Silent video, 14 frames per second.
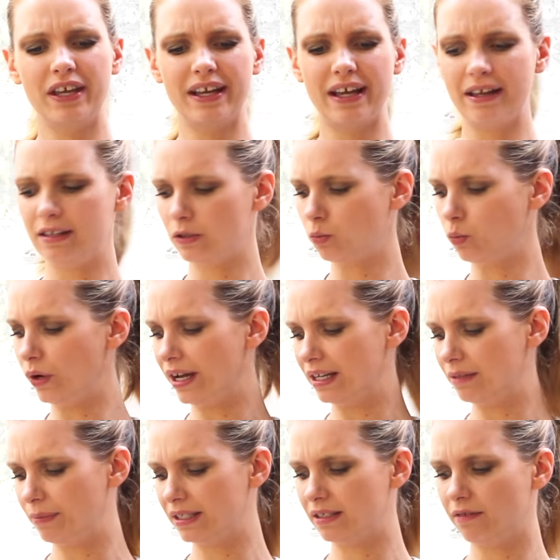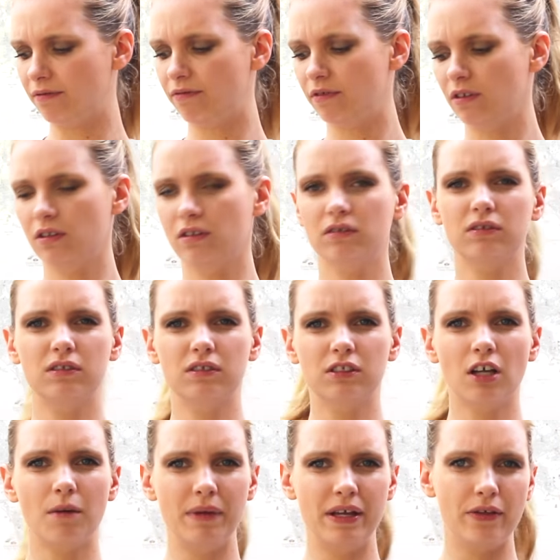they get this weird bit of
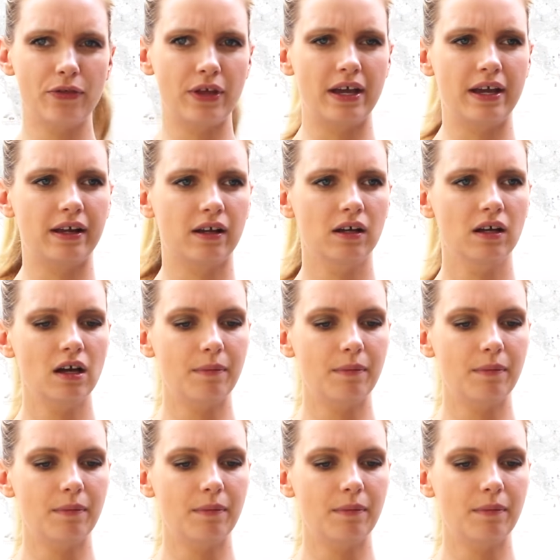tummy thing,